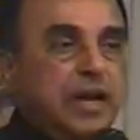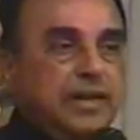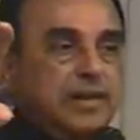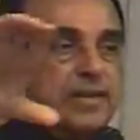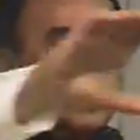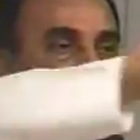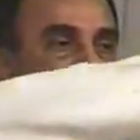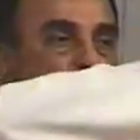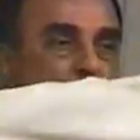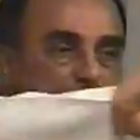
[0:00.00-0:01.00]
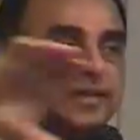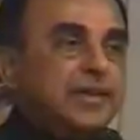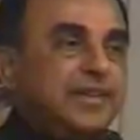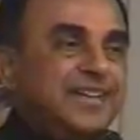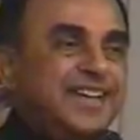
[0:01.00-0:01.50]
island
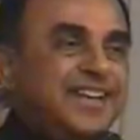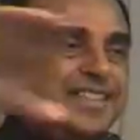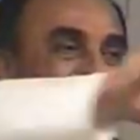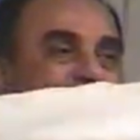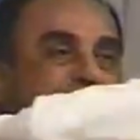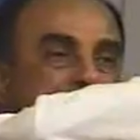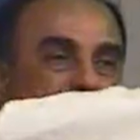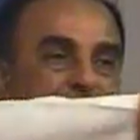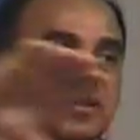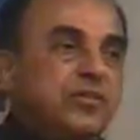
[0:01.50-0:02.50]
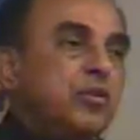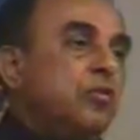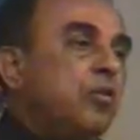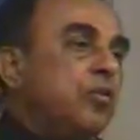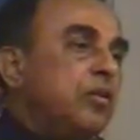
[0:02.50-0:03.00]
together, they span the
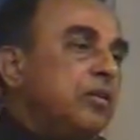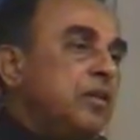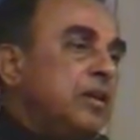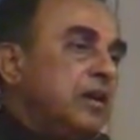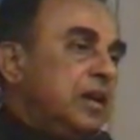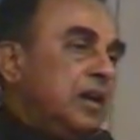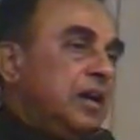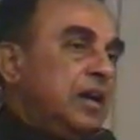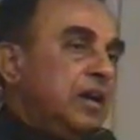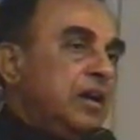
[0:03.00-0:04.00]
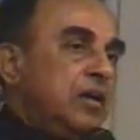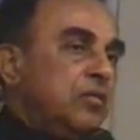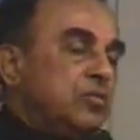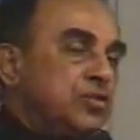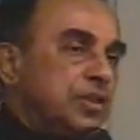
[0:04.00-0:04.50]
whole
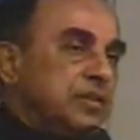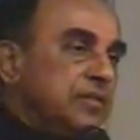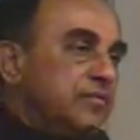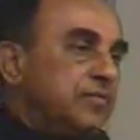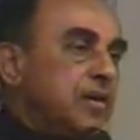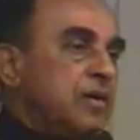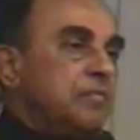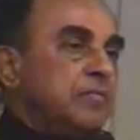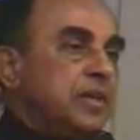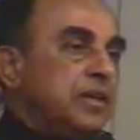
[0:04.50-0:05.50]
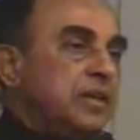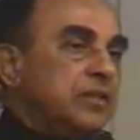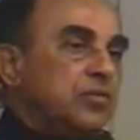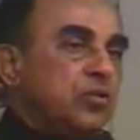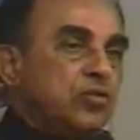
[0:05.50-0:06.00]
ocean from
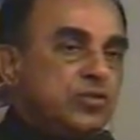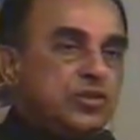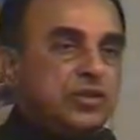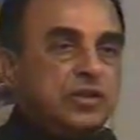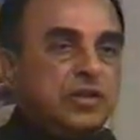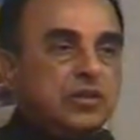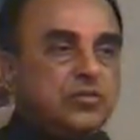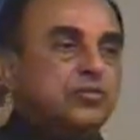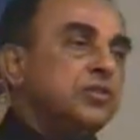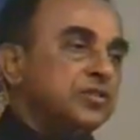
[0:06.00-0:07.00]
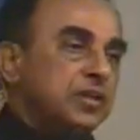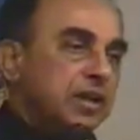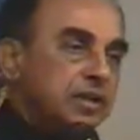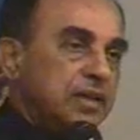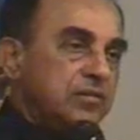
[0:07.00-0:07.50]
Indian coast to the Sri
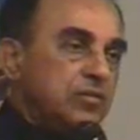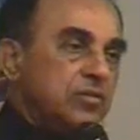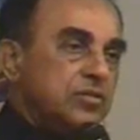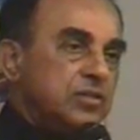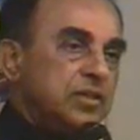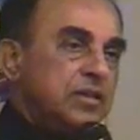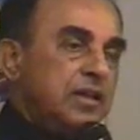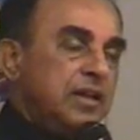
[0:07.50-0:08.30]
Lankan coast.